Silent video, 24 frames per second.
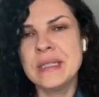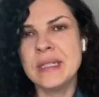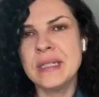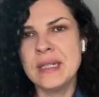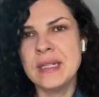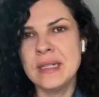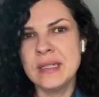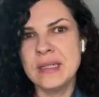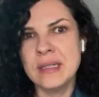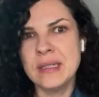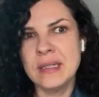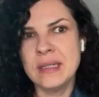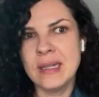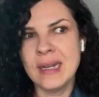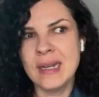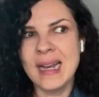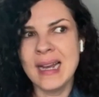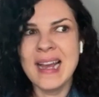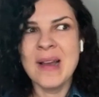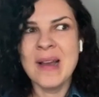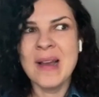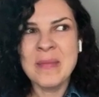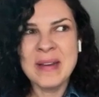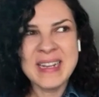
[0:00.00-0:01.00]

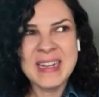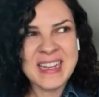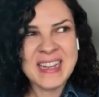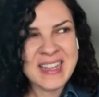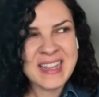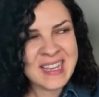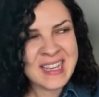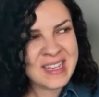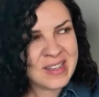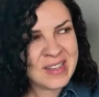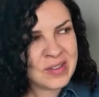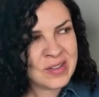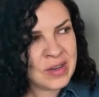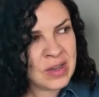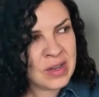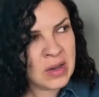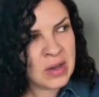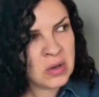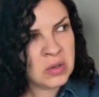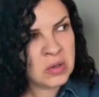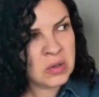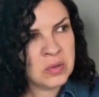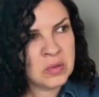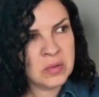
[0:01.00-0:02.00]
But I think,
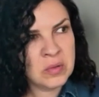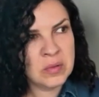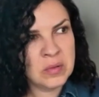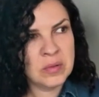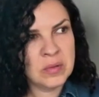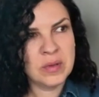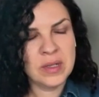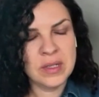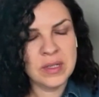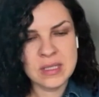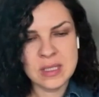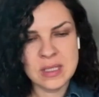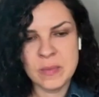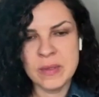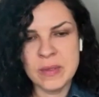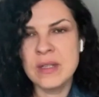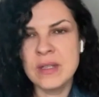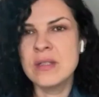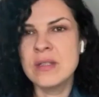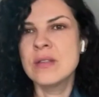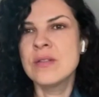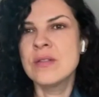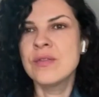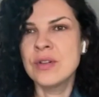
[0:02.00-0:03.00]
it
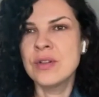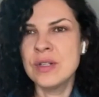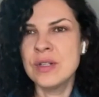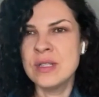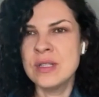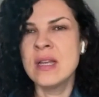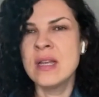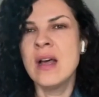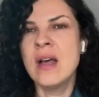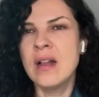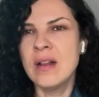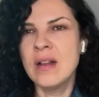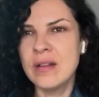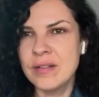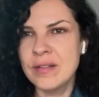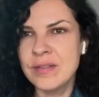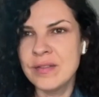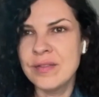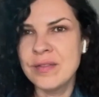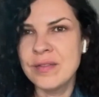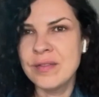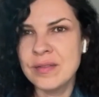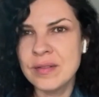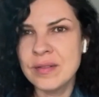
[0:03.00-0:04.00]
speaks for itself.
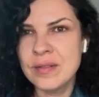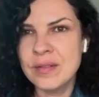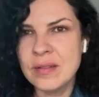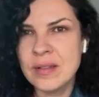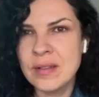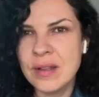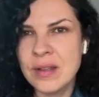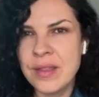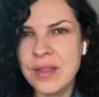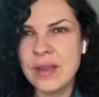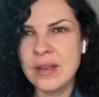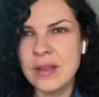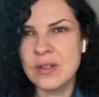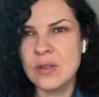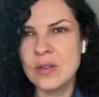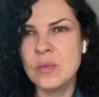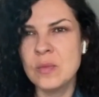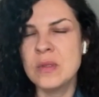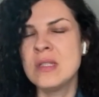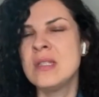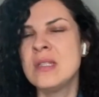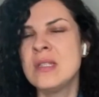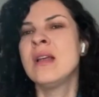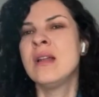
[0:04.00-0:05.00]
Nothing to
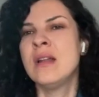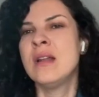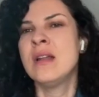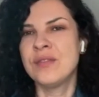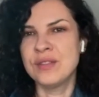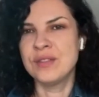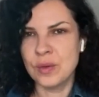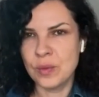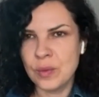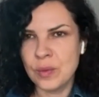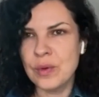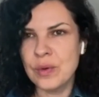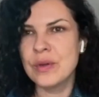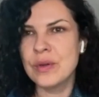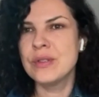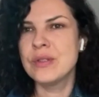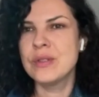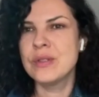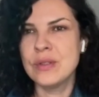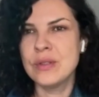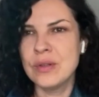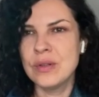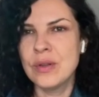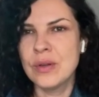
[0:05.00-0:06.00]
be said
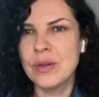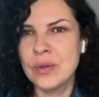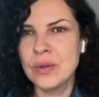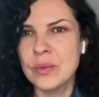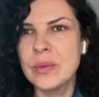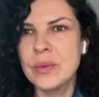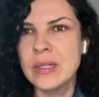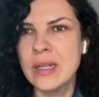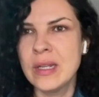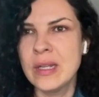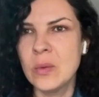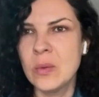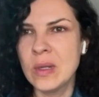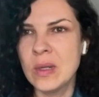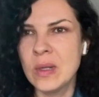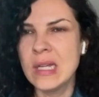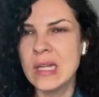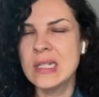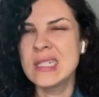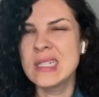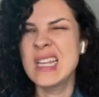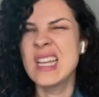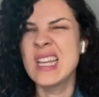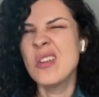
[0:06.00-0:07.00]
afterwards. What
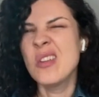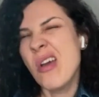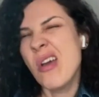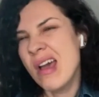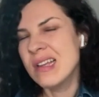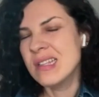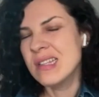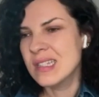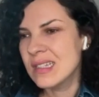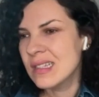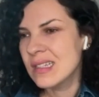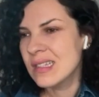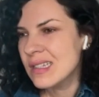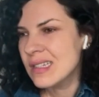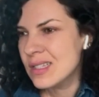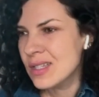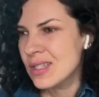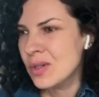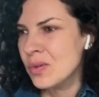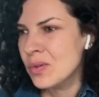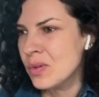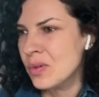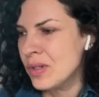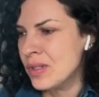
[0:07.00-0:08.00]
else can you ask? It's
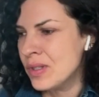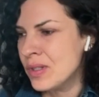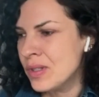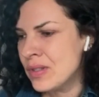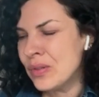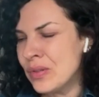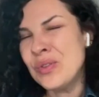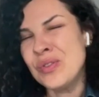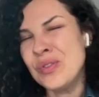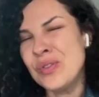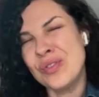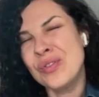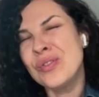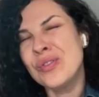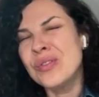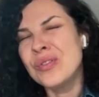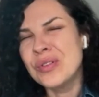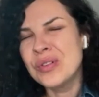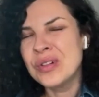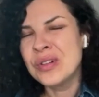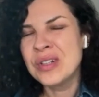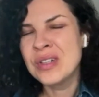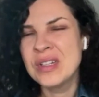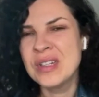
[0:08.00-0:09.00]
so true,
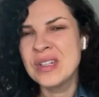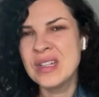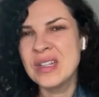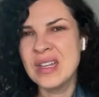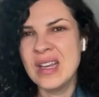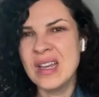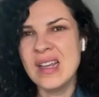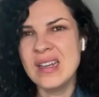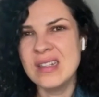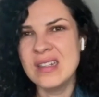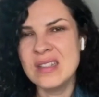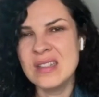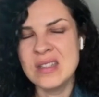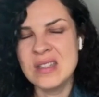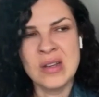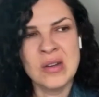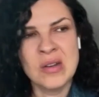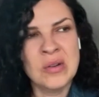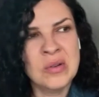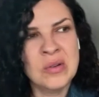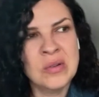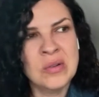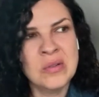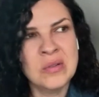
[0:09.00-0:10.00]
and it's
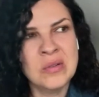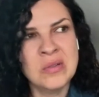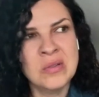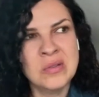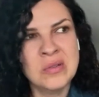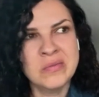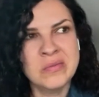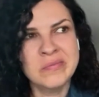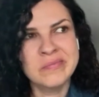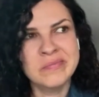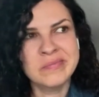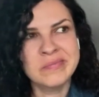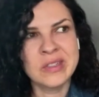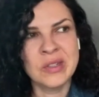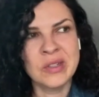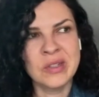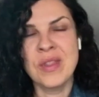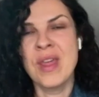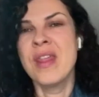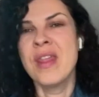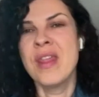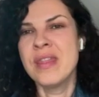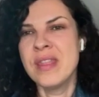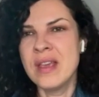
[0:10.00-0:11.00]
so
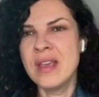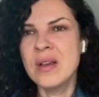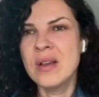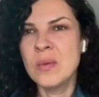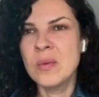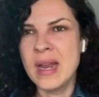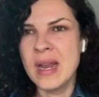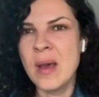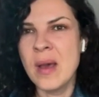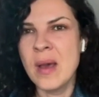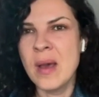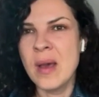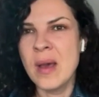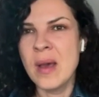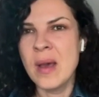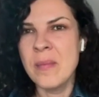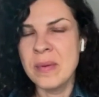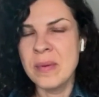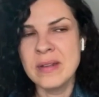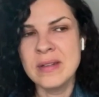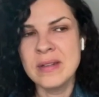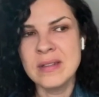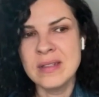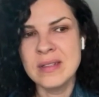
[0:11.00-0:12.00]
authentic what
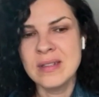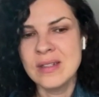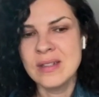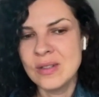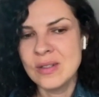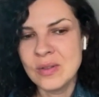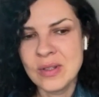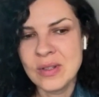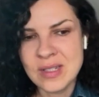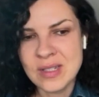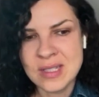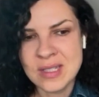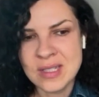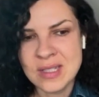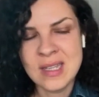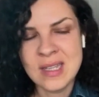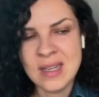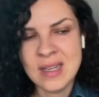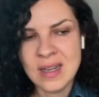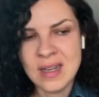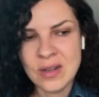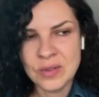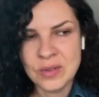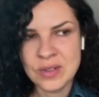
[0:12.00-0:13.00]
happened, and you can see
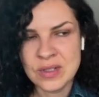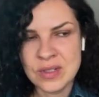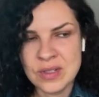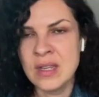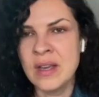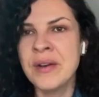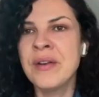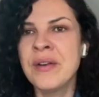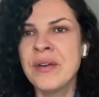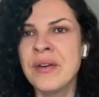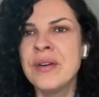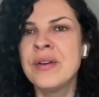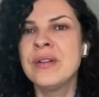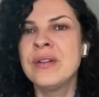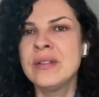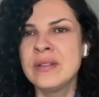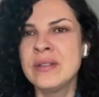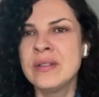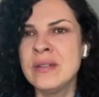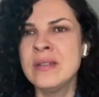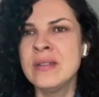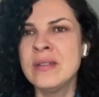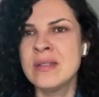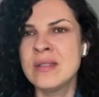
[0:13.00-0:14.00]
how this young girl
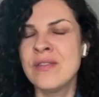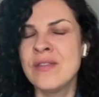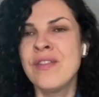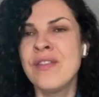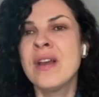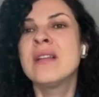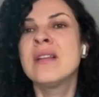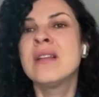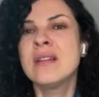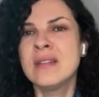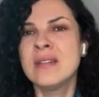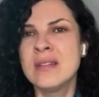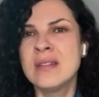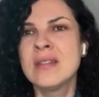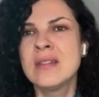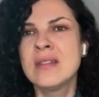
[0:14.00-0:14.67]
is affected